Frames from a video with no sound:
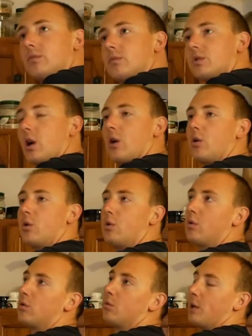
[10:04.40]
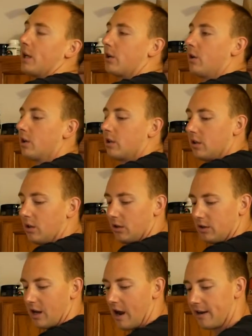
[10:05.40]
So my cooked
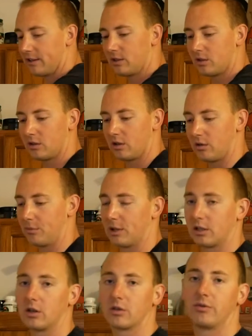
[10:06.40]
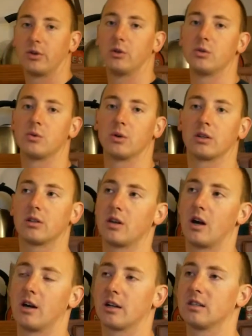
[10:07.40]
diets, or my cooked foods would
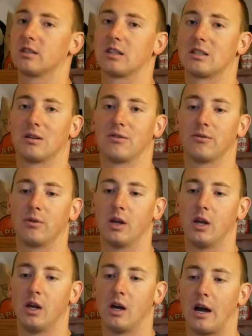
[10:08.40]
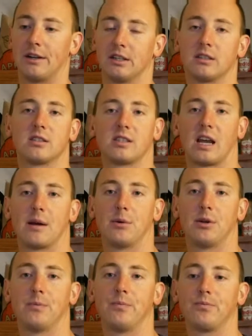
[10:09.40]
consist of, I did
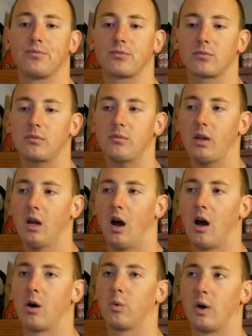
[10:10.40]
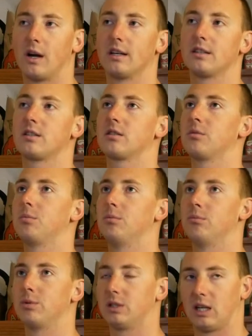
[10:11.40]
salmon, rice,
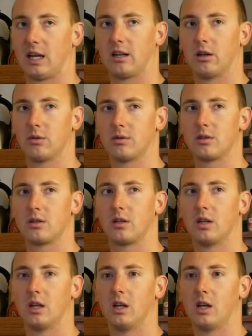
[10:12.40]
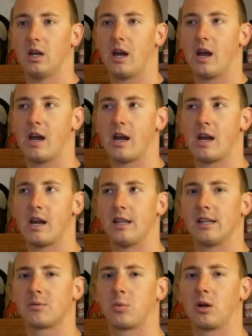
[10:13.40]
potatoes, and
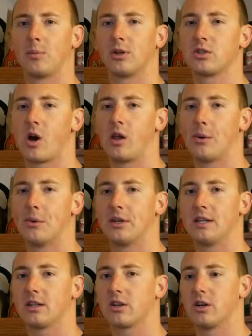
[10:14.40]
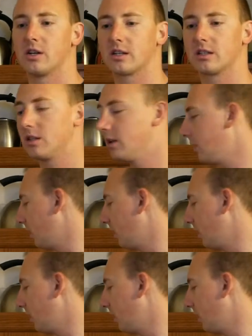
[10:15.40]
that's pretty much all I would eat cooked.